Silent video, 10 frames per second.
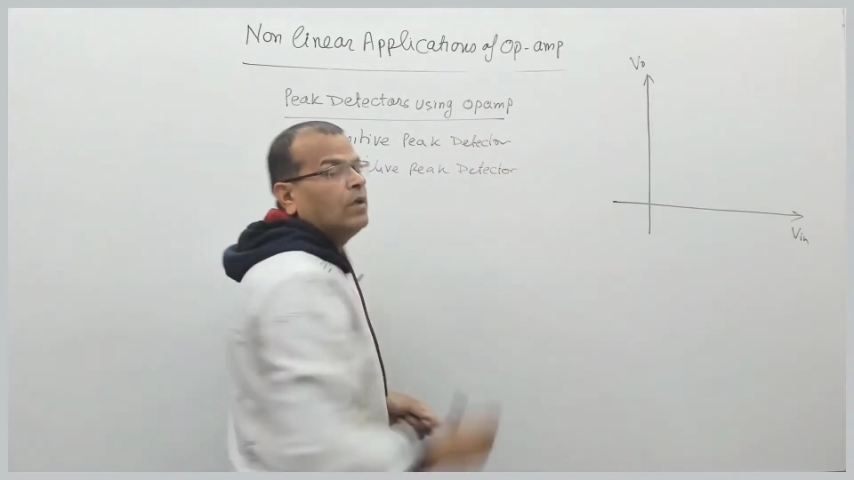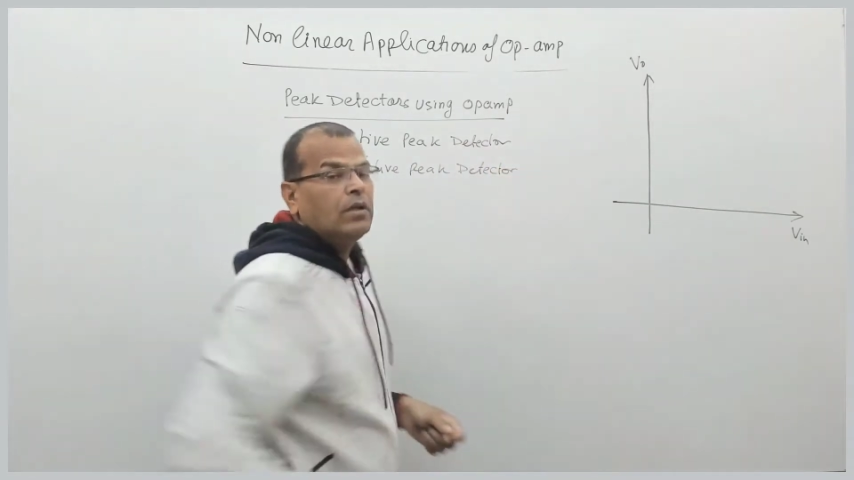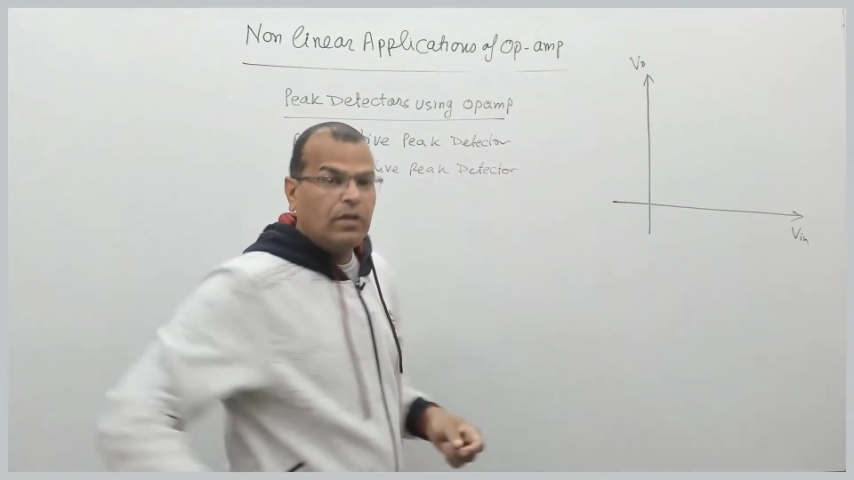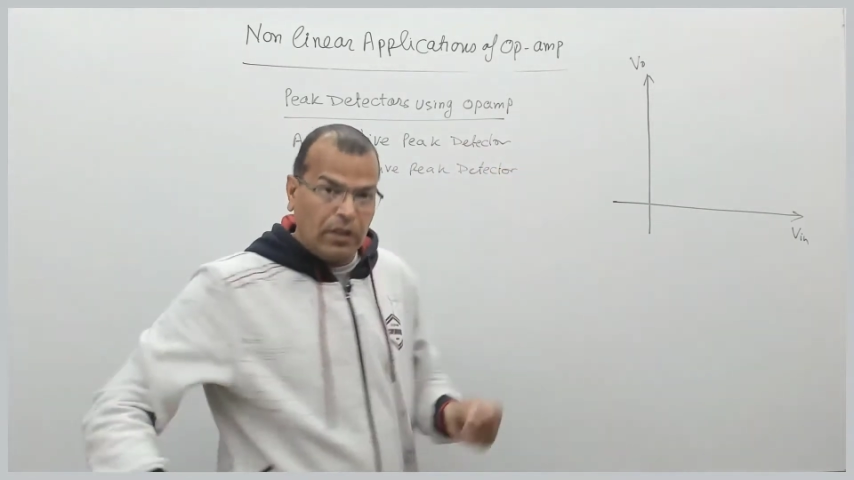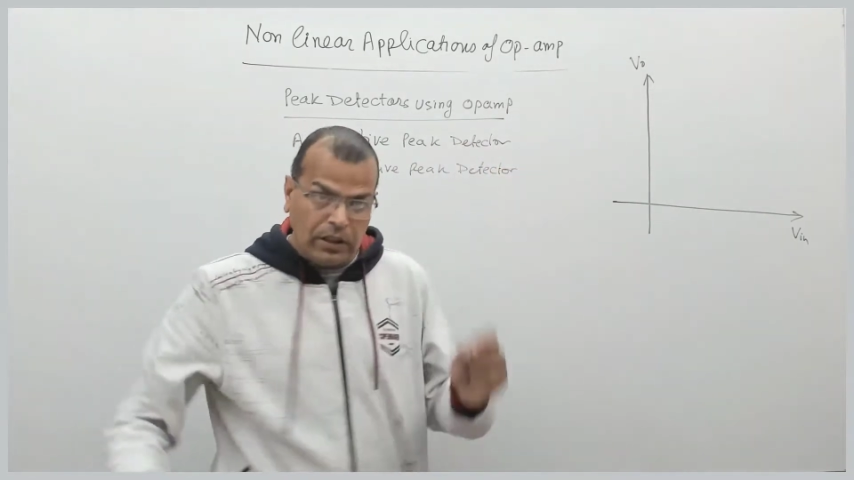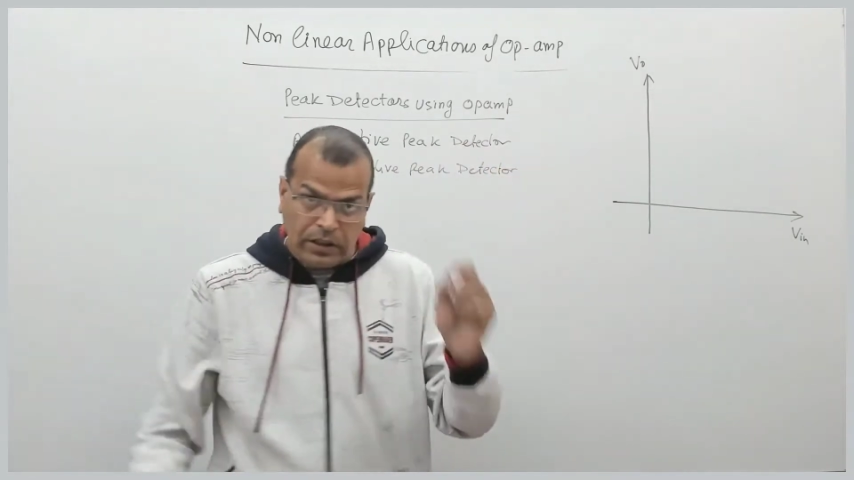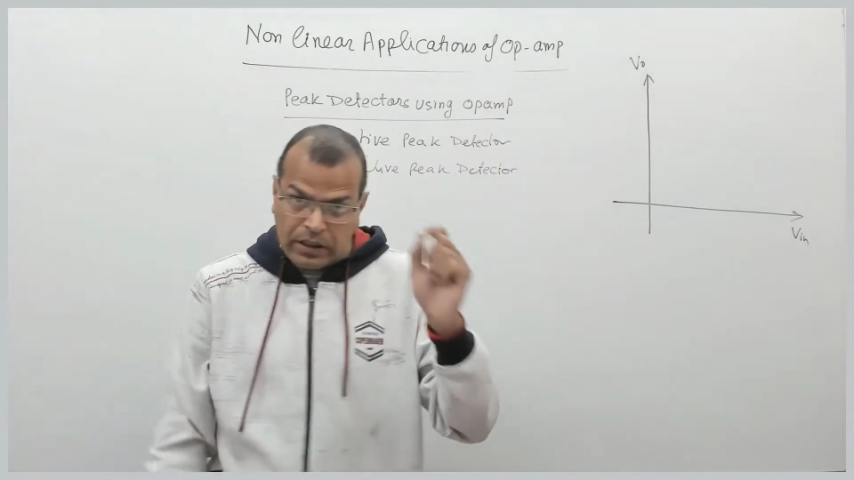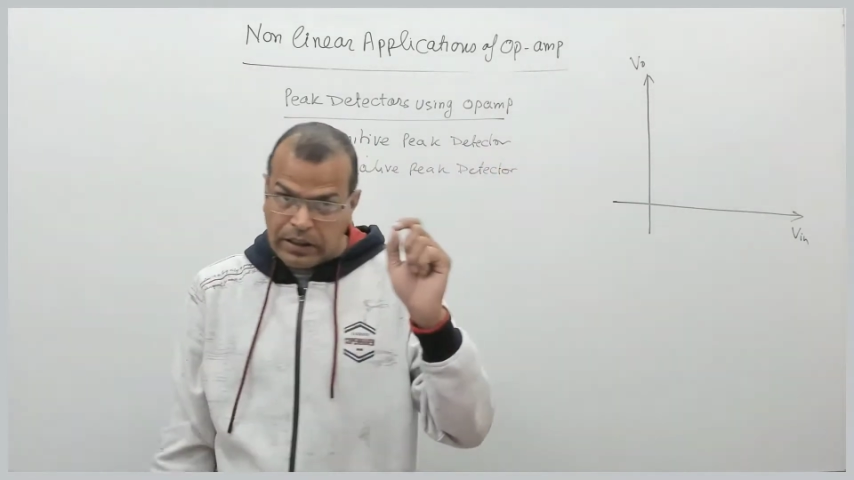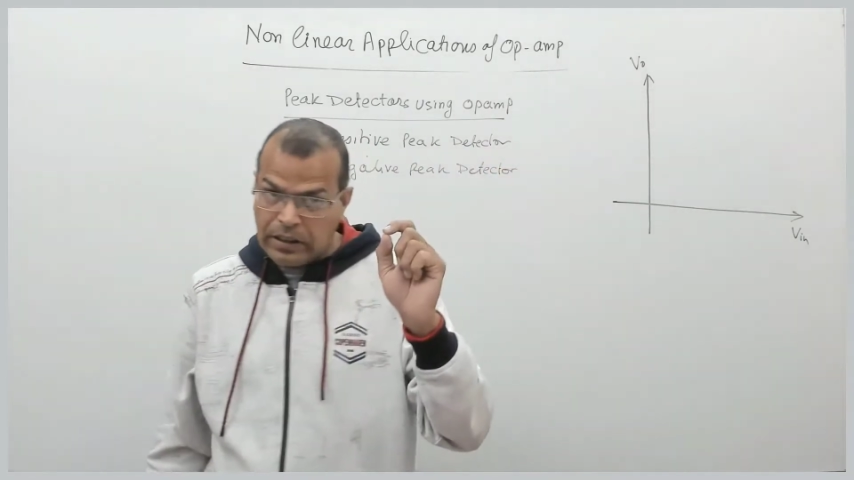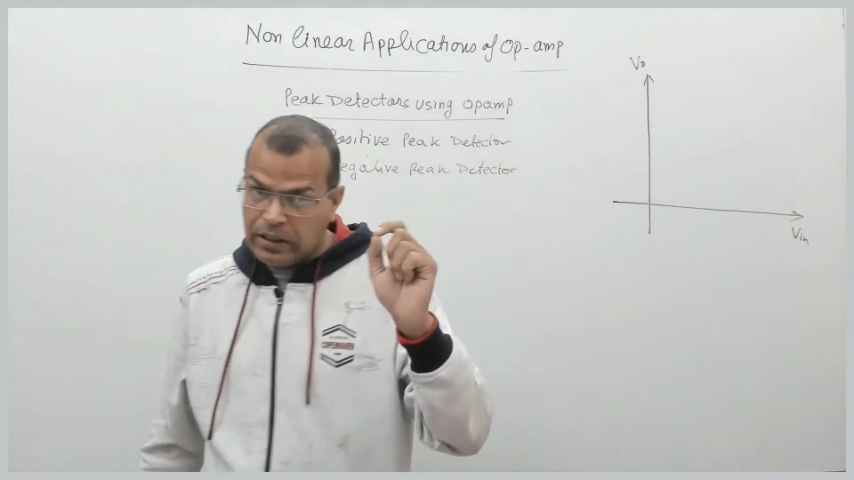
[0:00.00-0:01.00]

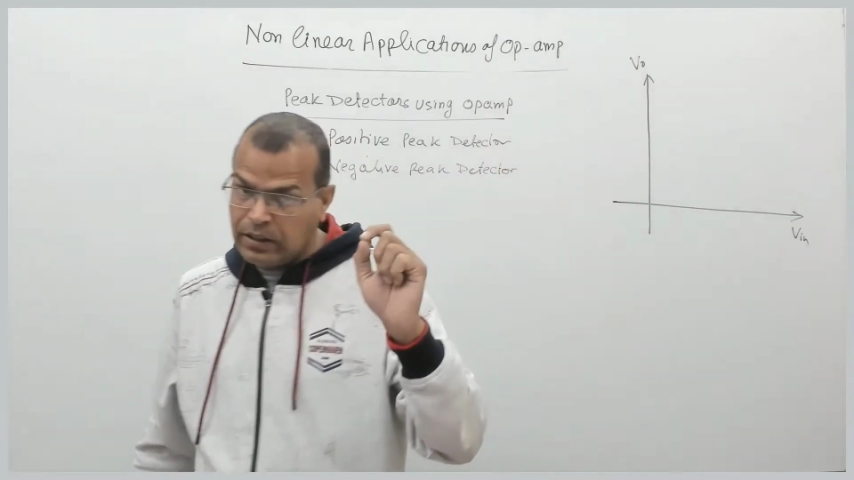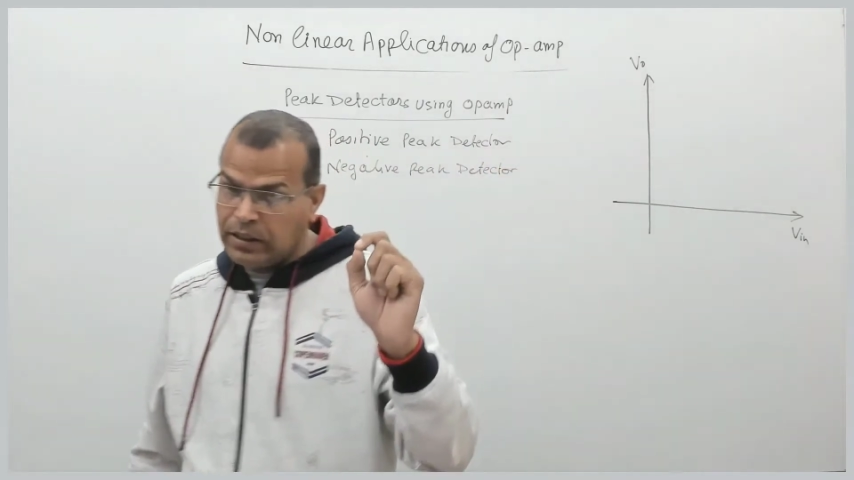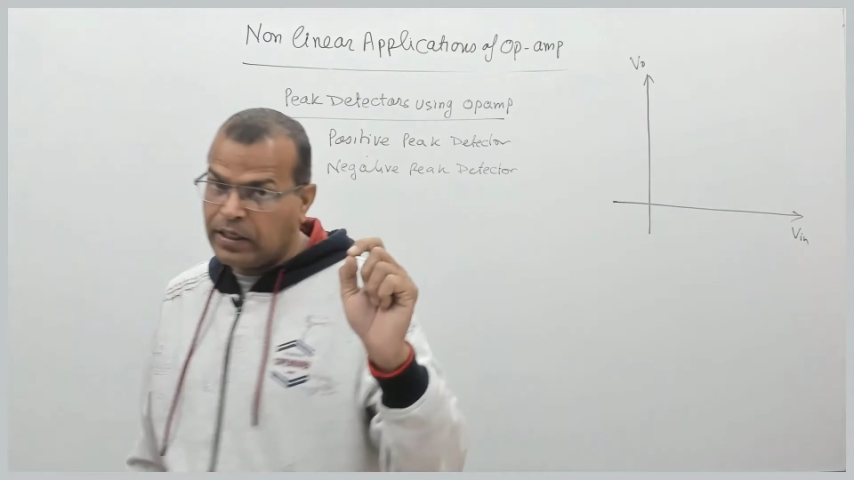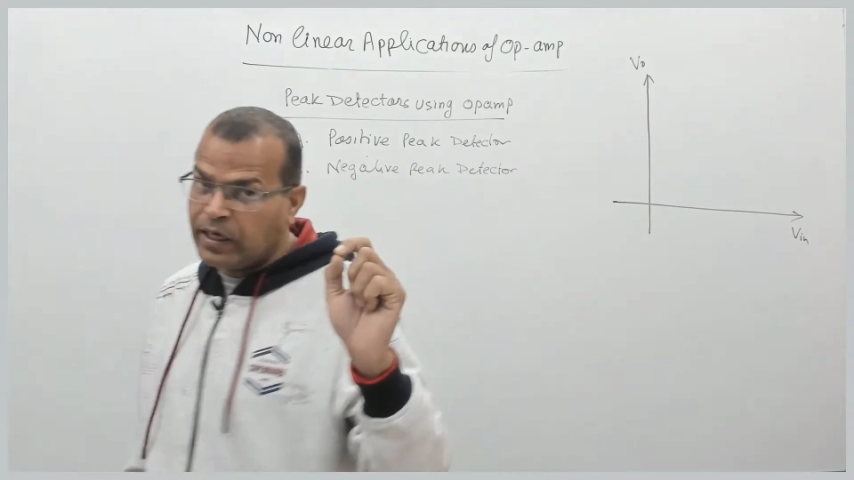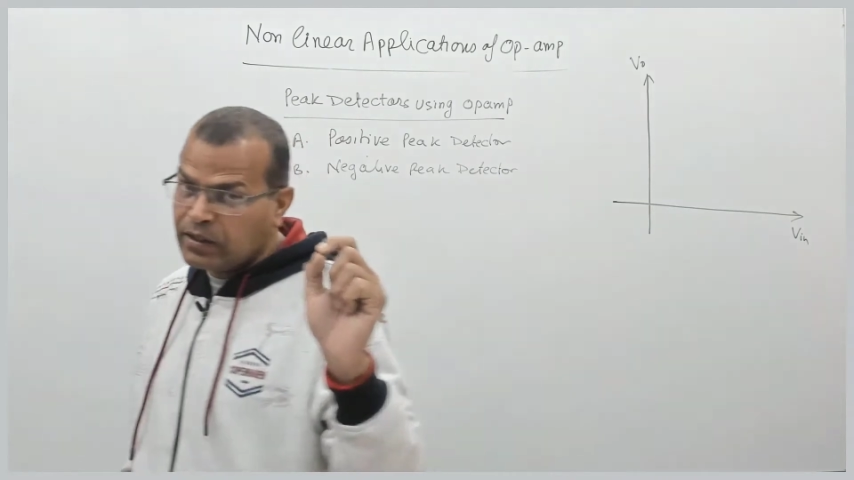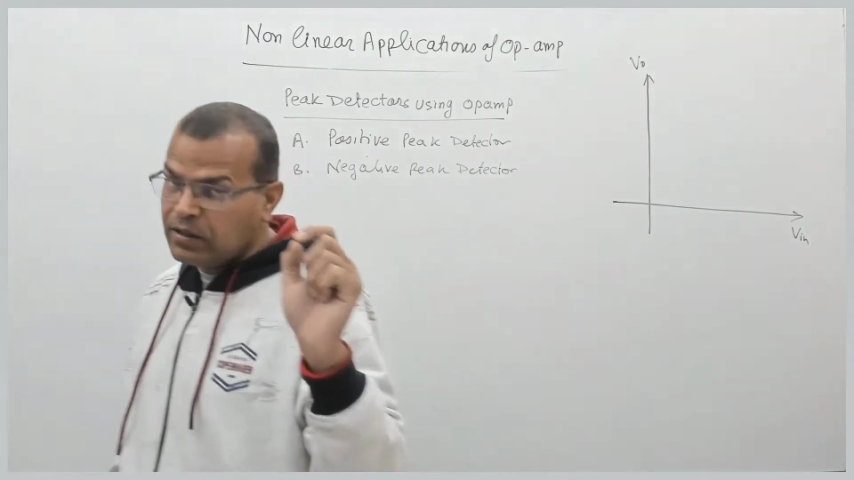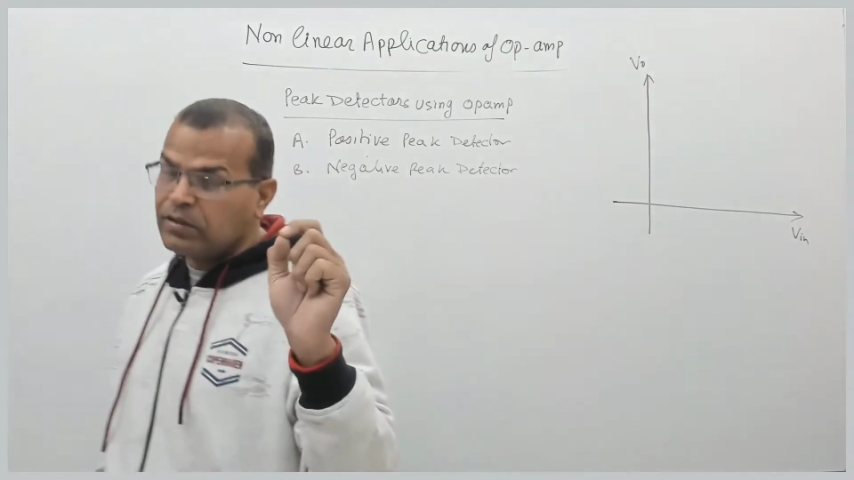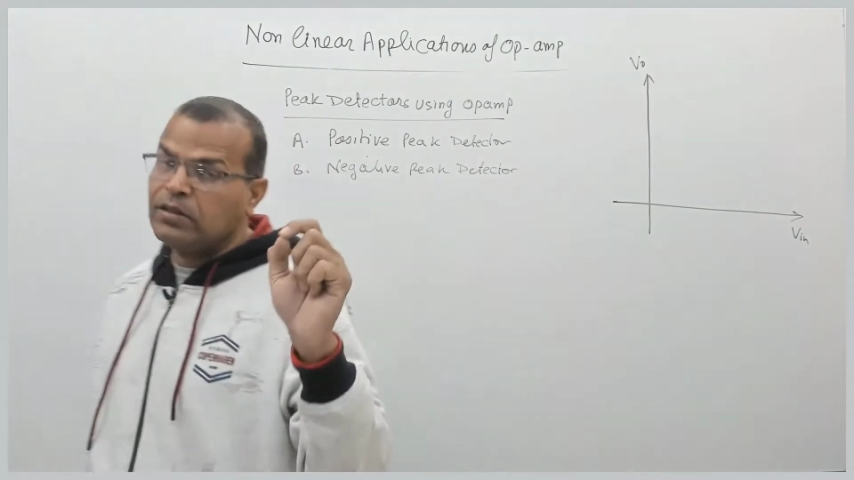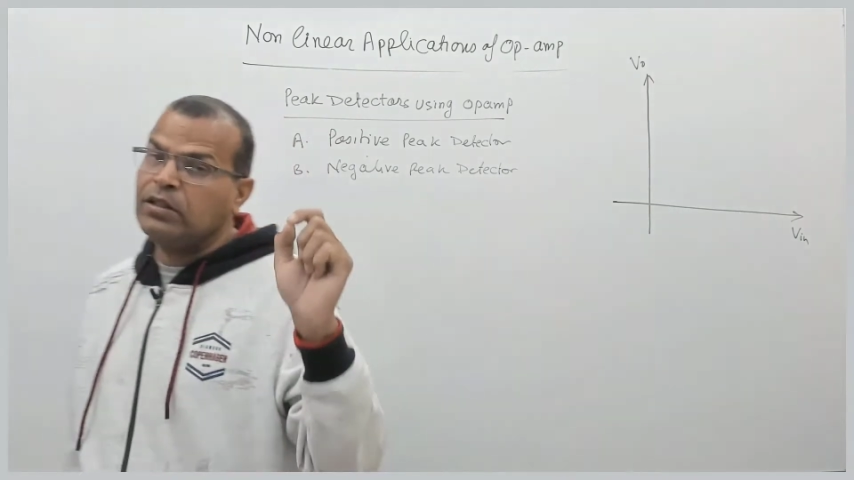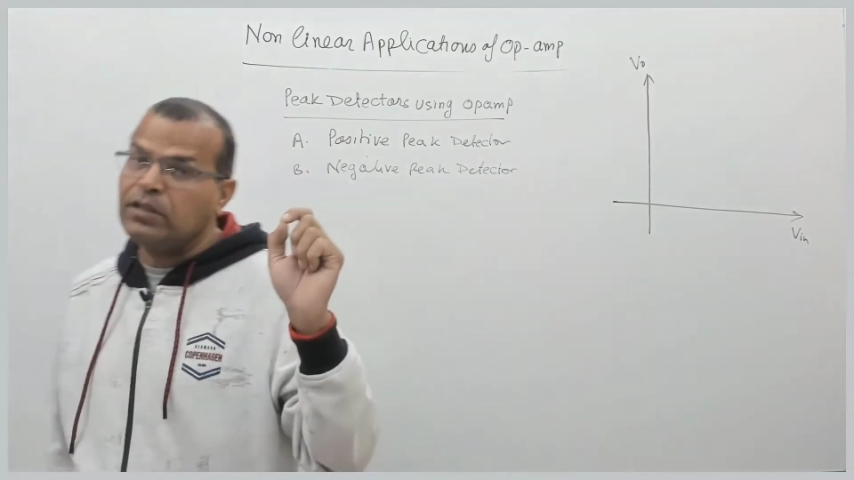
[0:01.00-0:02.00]
These
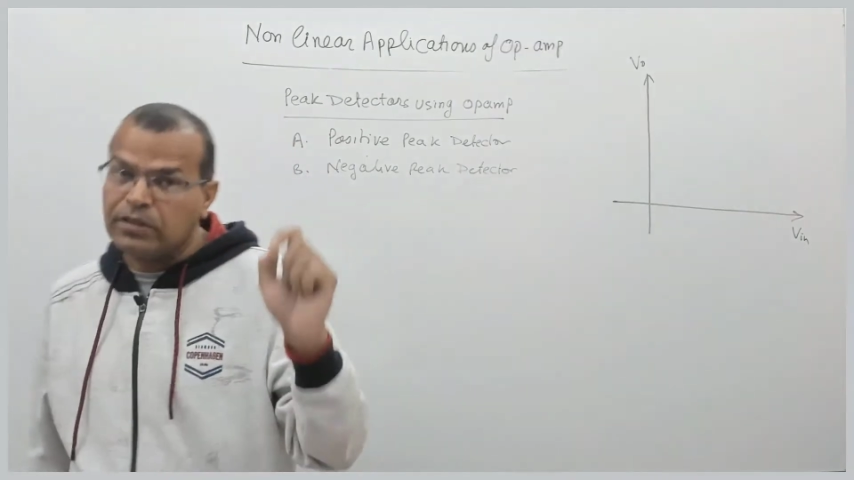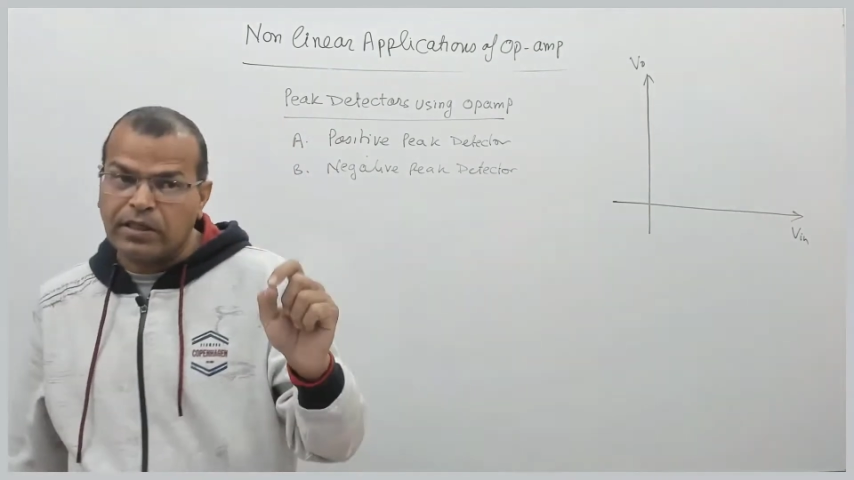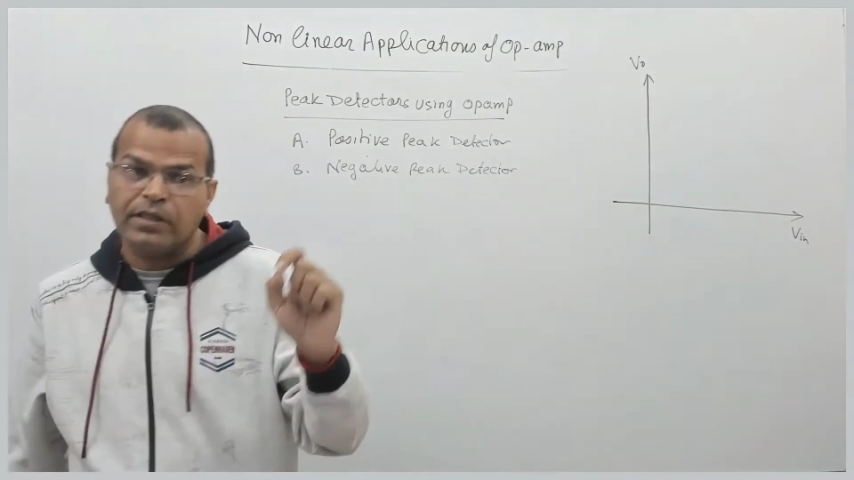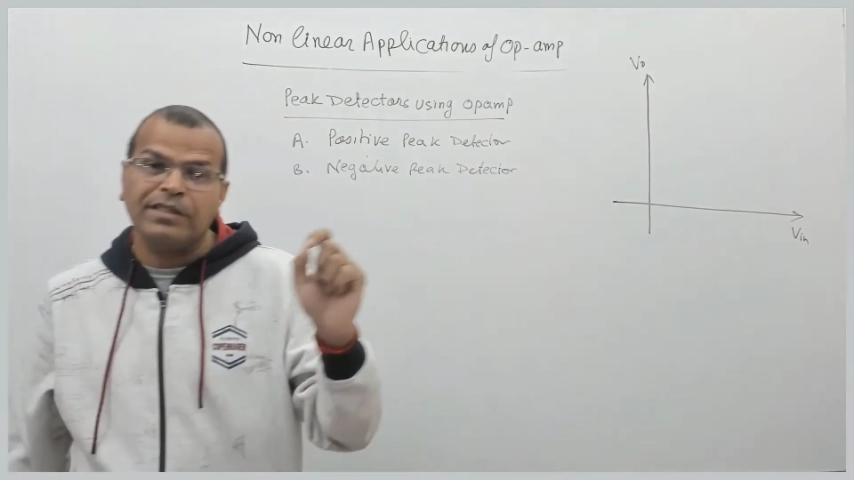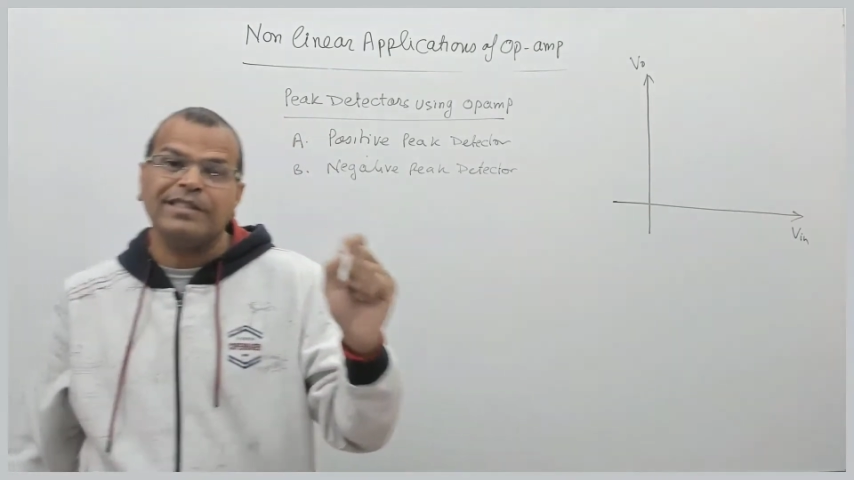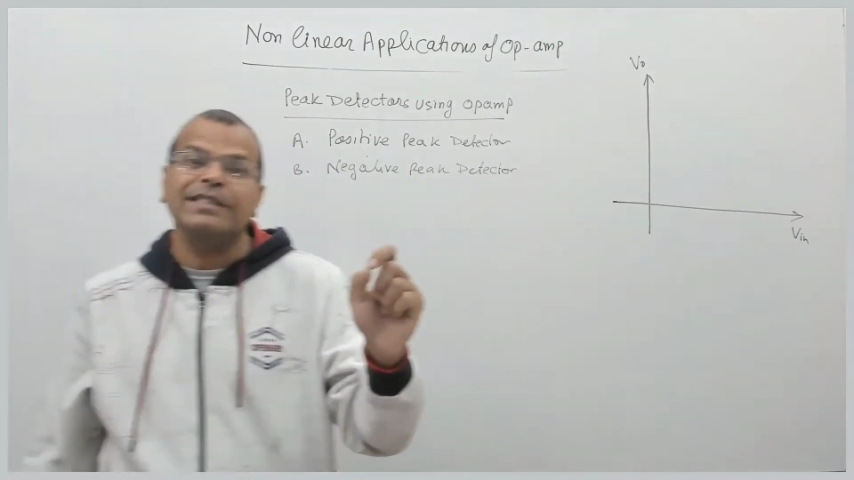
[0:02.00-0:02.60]
circuits